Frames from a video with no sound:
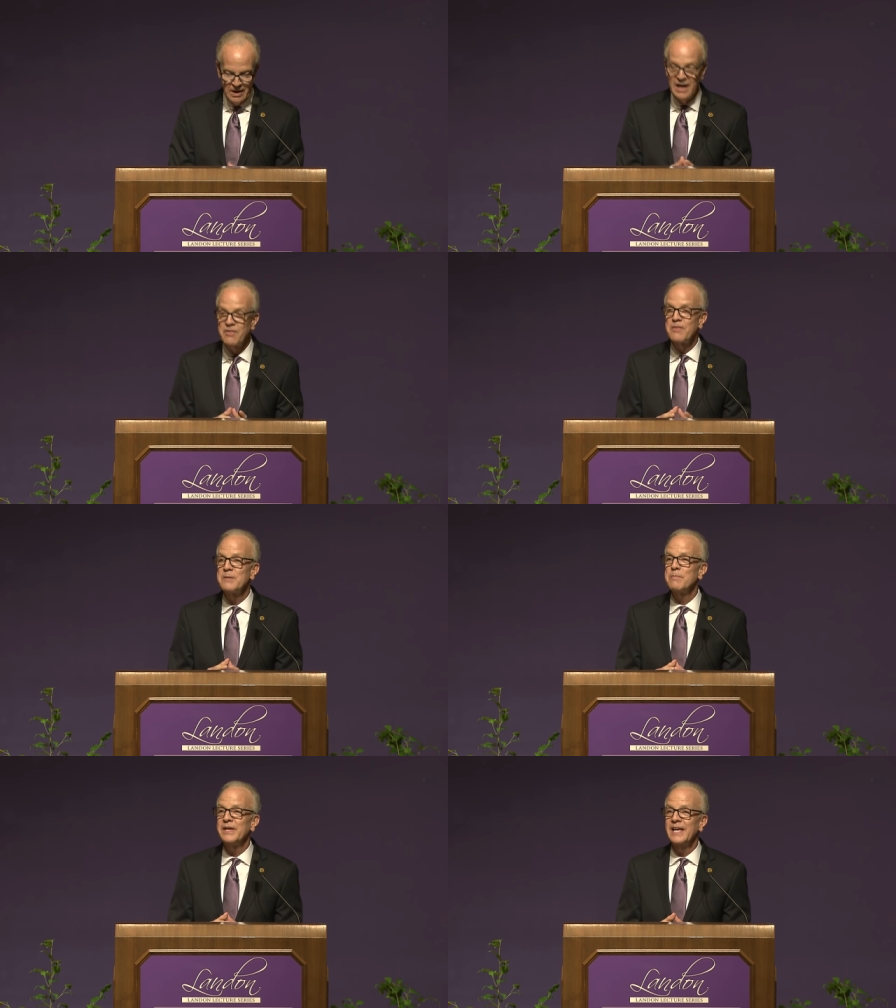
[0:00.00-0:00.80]
Other
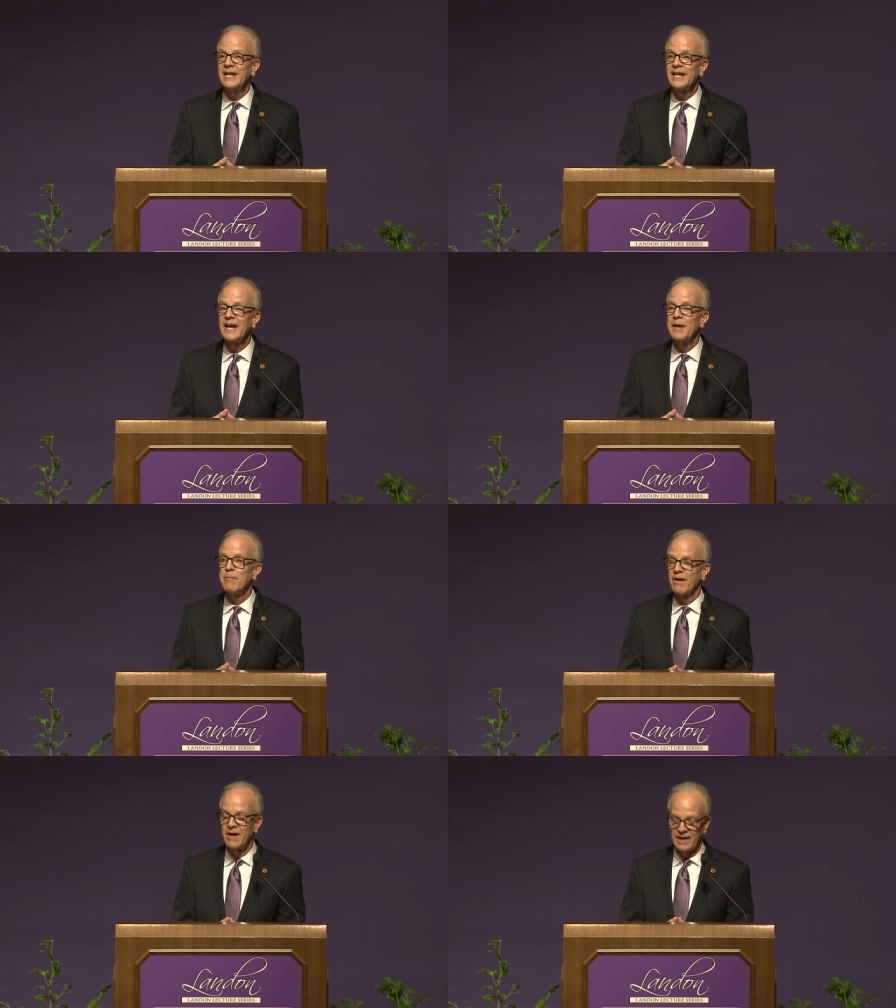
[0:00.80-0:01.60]
than being an
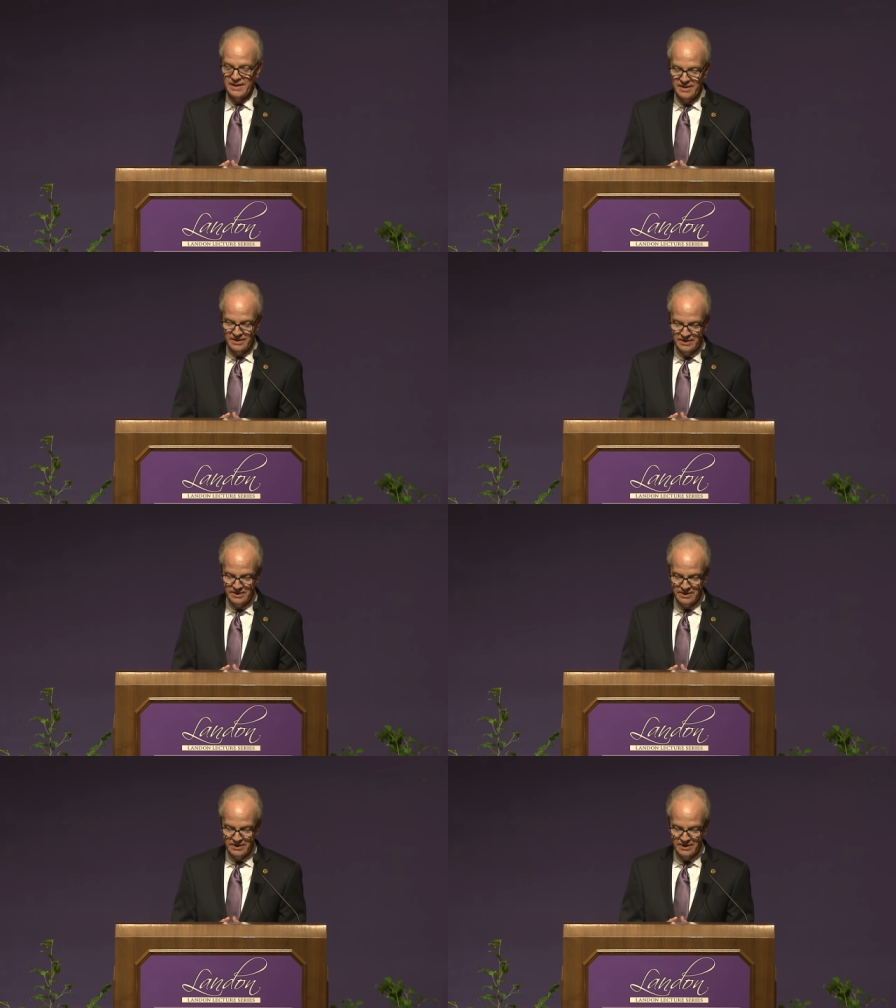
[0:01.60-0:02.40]
American,
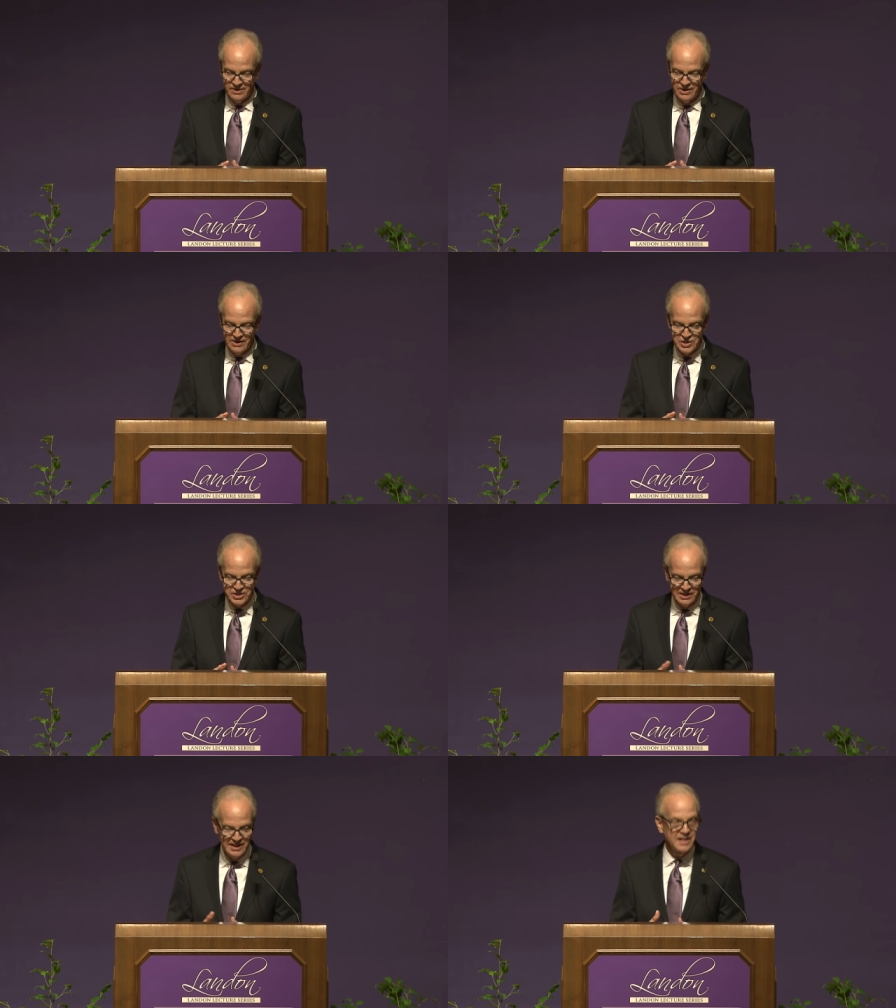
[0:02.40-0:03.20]
there
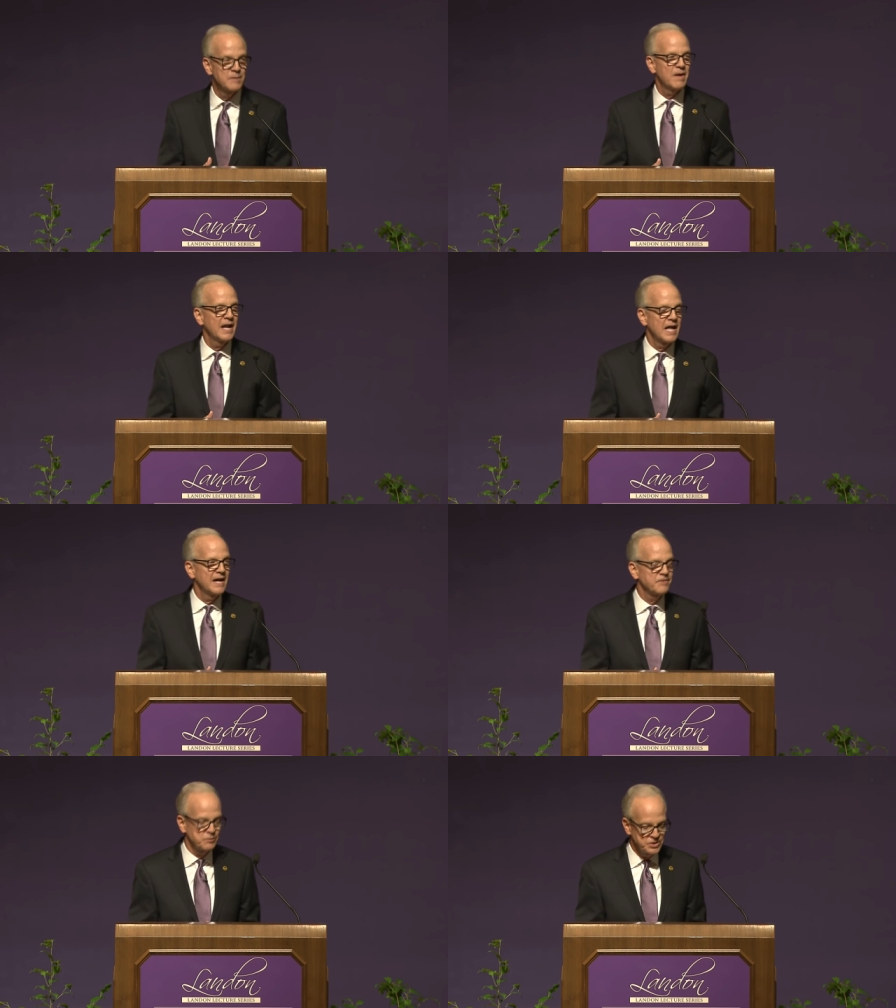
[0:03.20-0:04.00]
is little in my
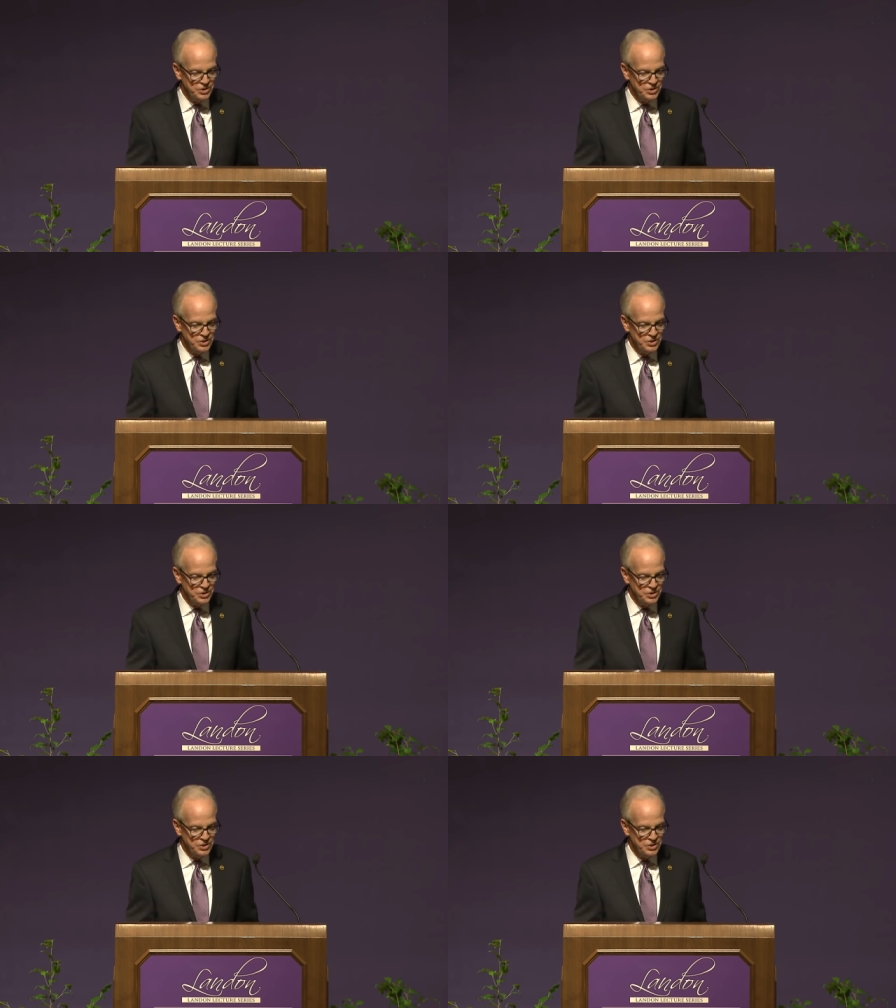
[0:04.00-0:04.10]
life that would